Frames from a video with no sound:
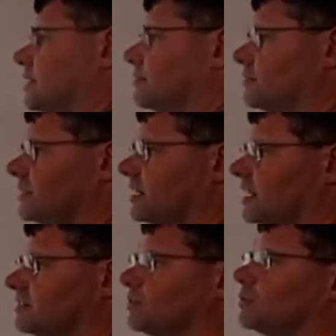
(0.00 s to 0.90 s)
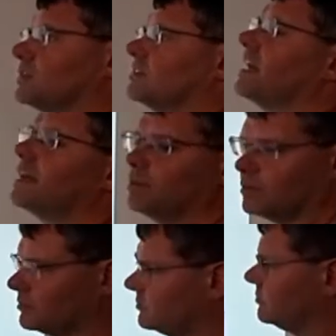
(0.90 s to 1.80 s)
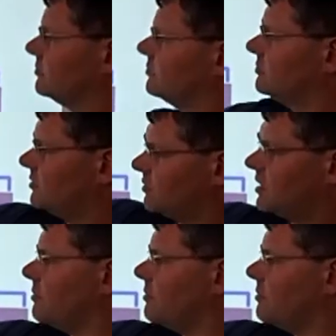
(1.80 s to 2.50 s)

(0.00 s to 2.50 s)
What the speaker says: the data is in, it's stored in a table. So the